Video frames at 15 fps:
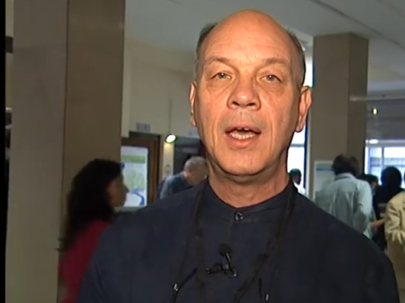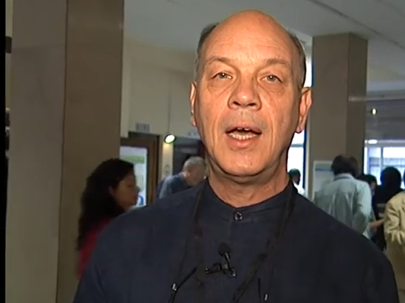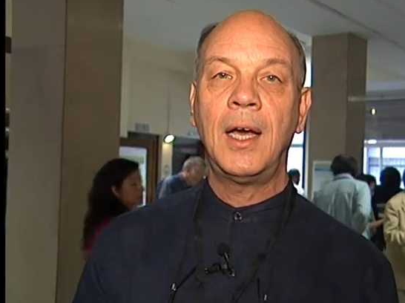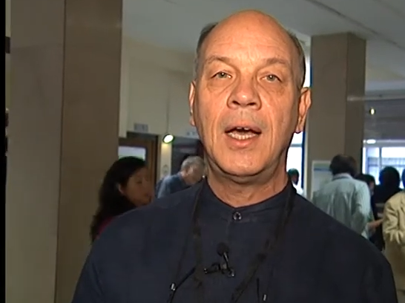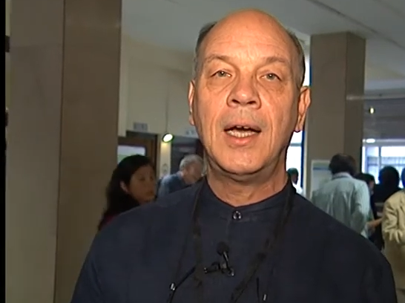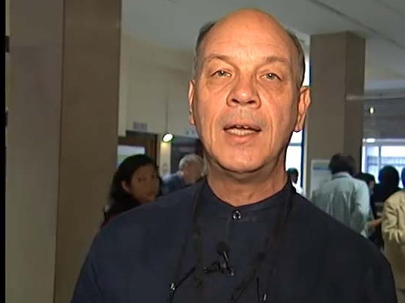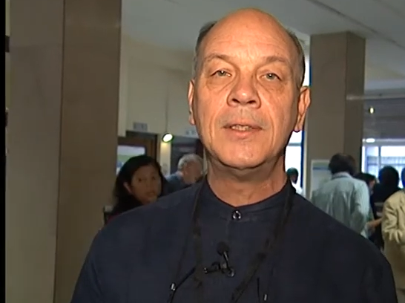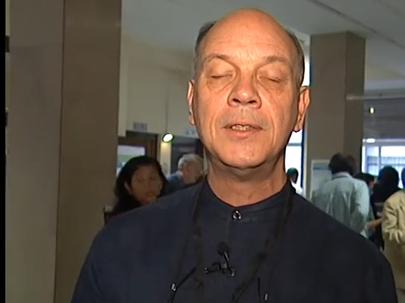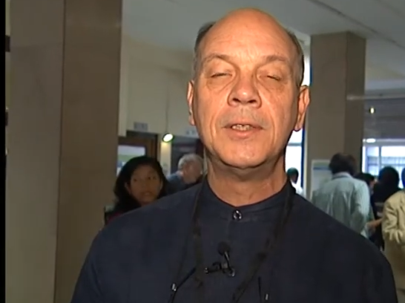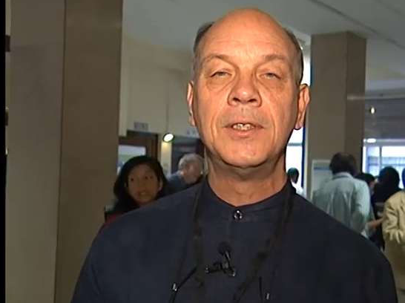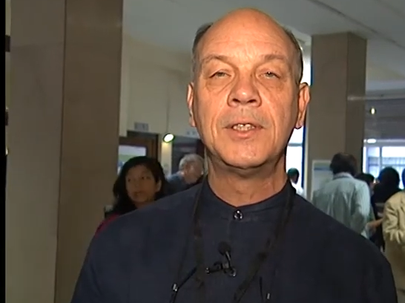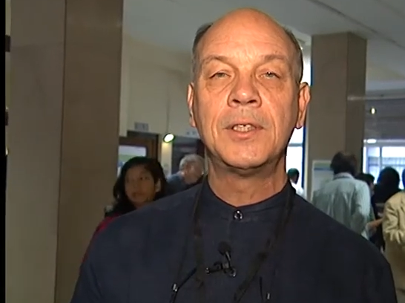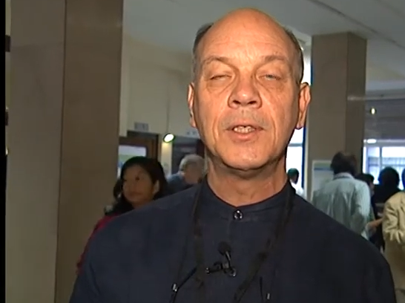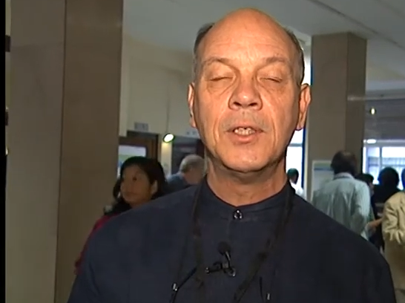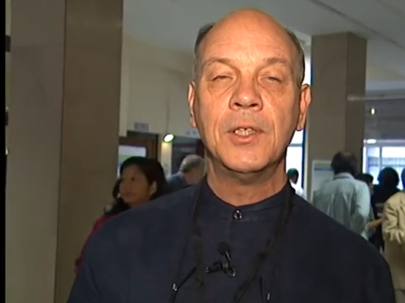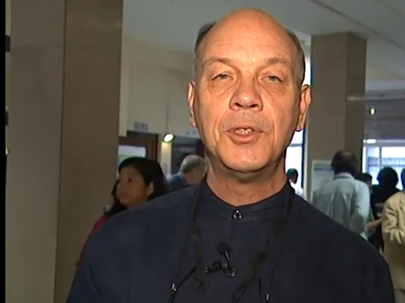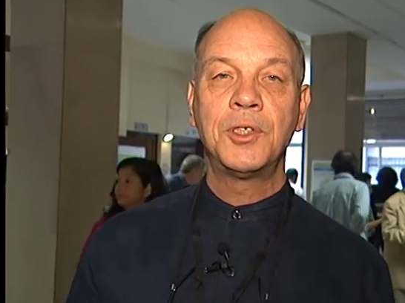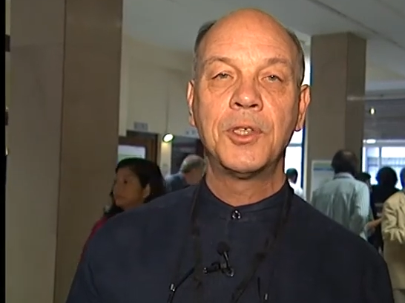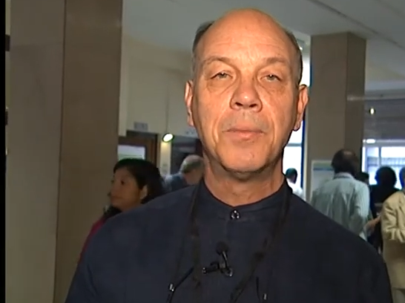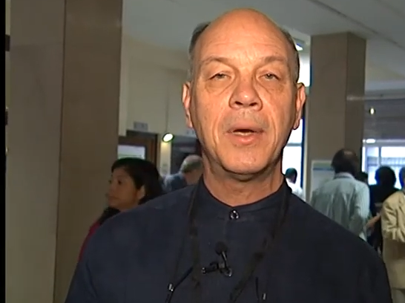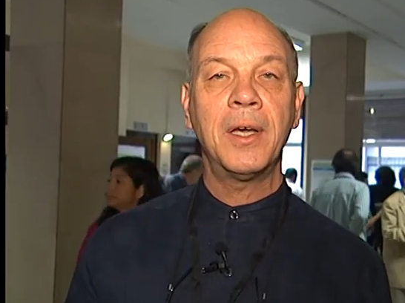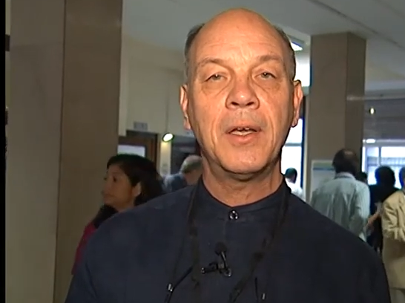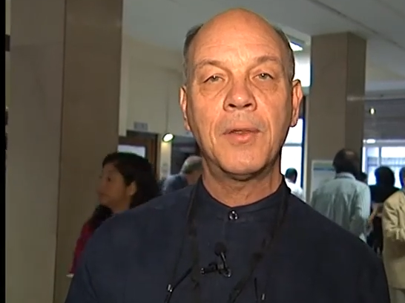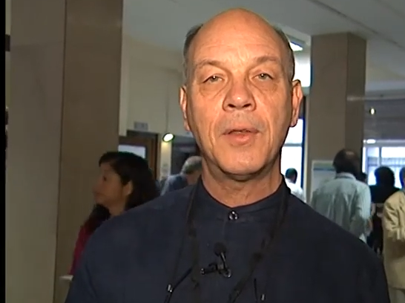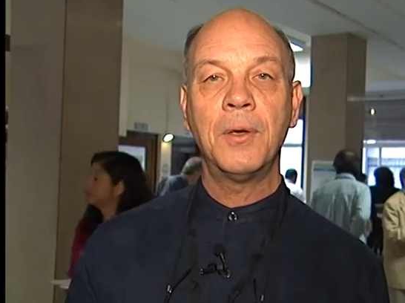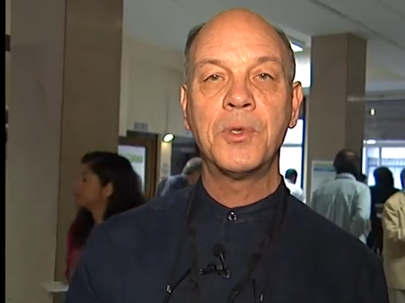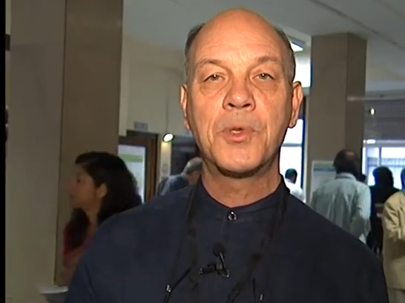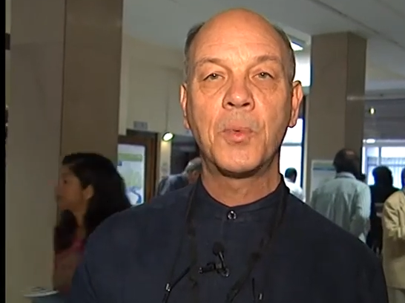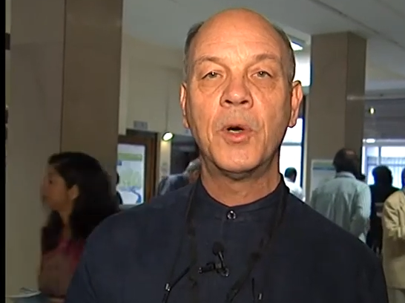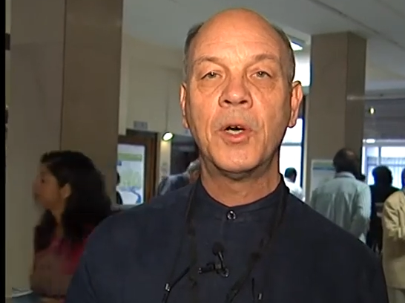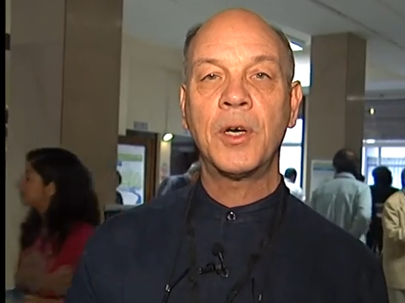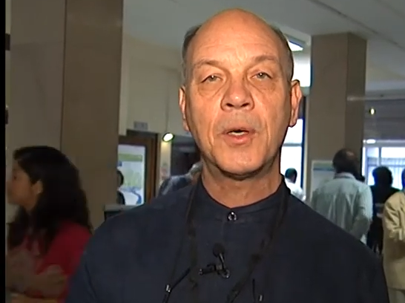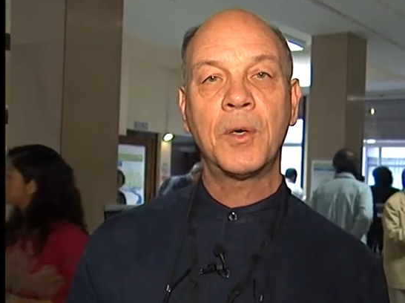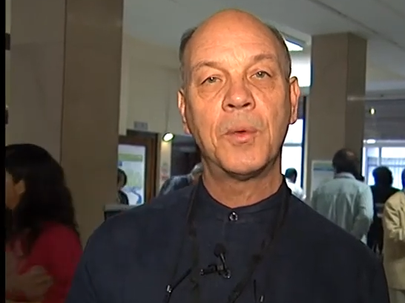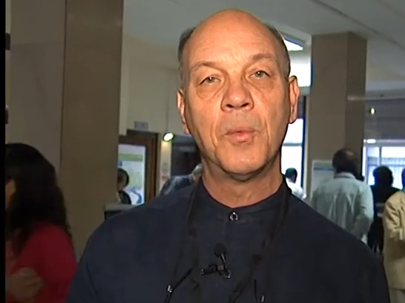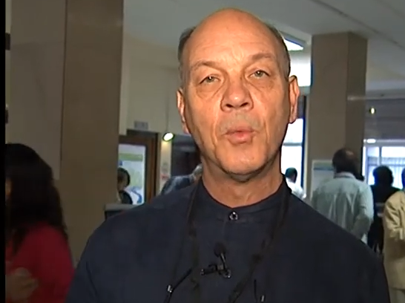And to make those work,